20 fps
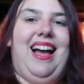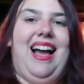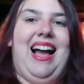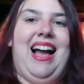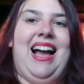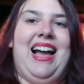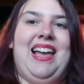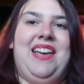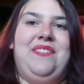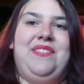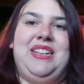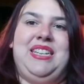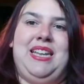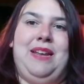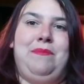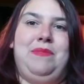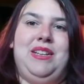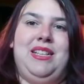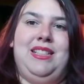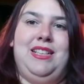I've
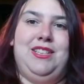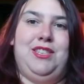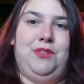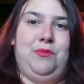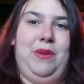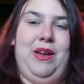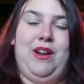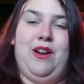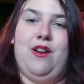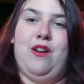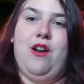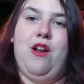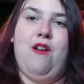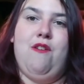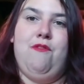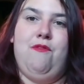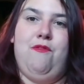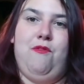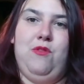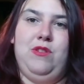attempted this sweater
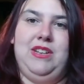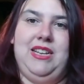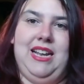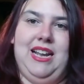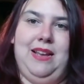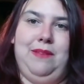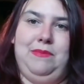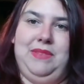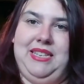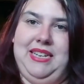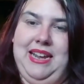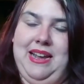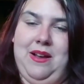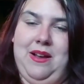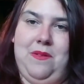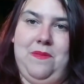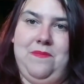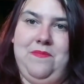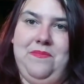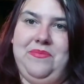4 times
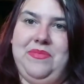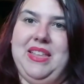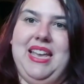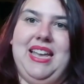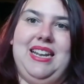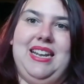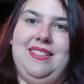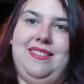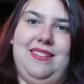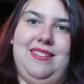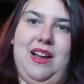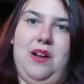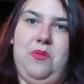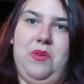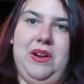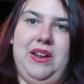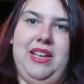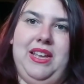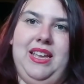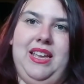now, and it's not
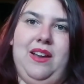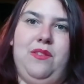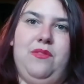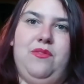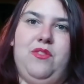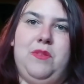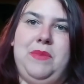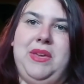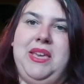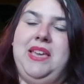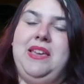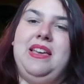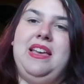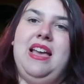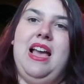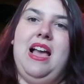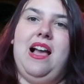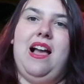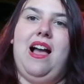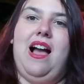working out for me.
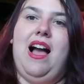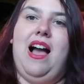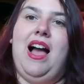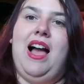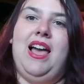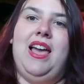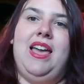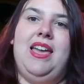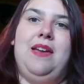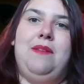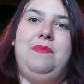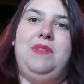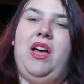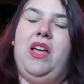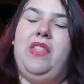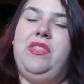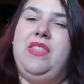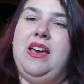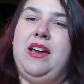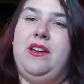I am
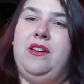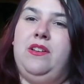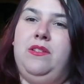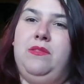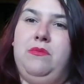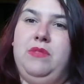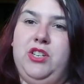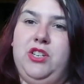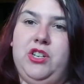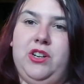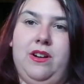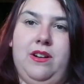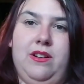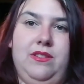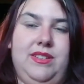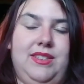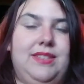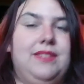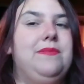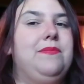not that good with
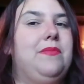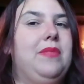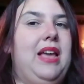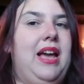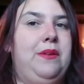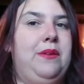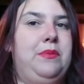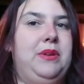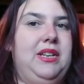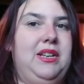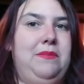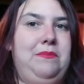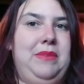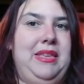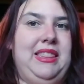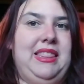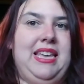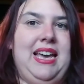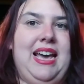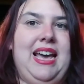charts. I will
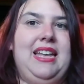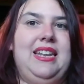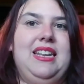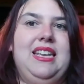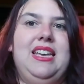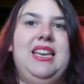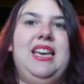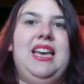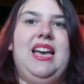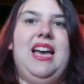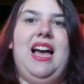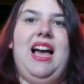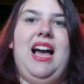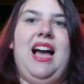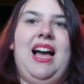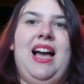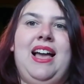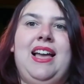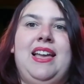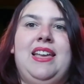admit that.
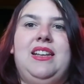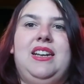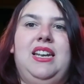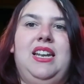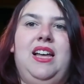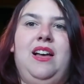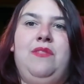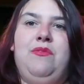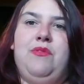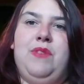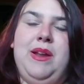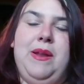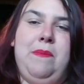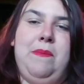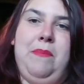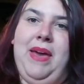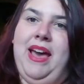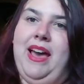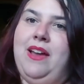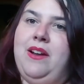I love
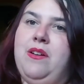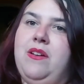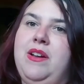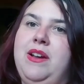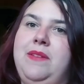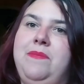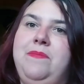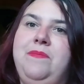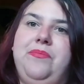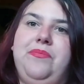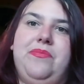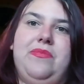written pattern.